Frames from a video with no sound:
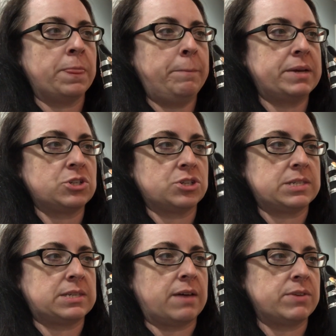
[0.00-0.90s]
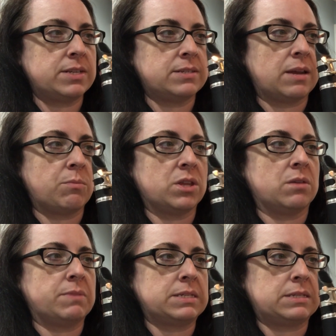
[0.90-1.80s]
Measure 7, same
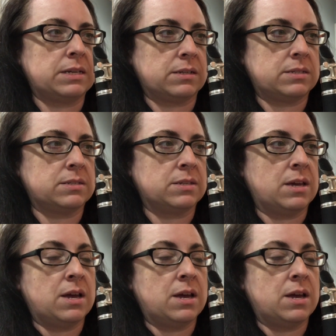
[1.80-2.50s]
rhythm as 6,